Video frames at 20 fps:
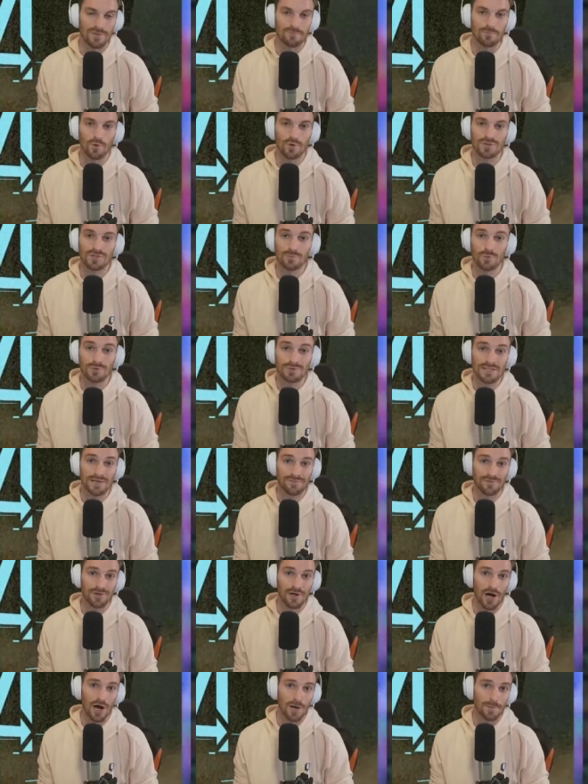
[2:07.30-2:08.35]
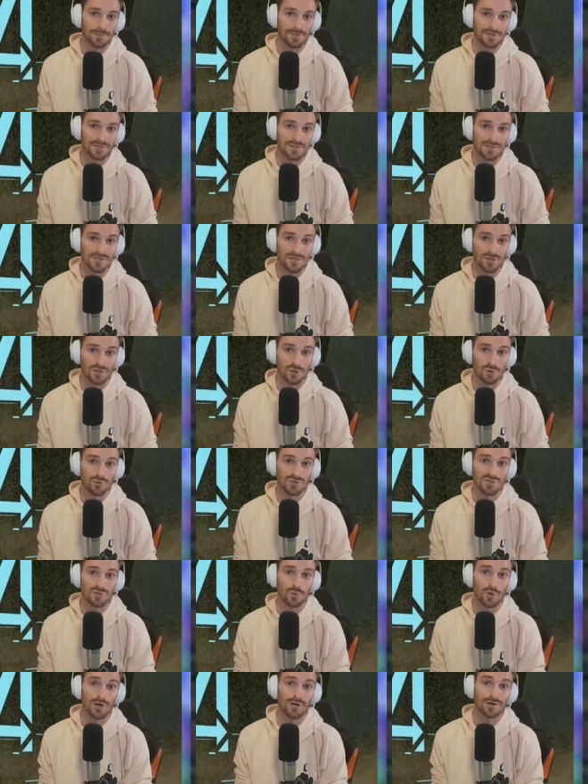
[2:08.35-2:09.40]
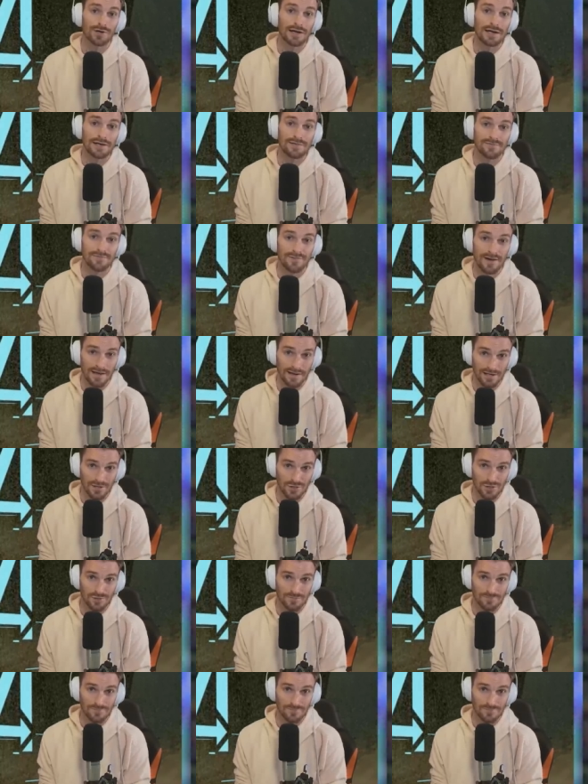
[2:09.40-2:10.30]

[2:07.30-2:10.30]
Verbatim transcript: multiple different options to use to our advantage.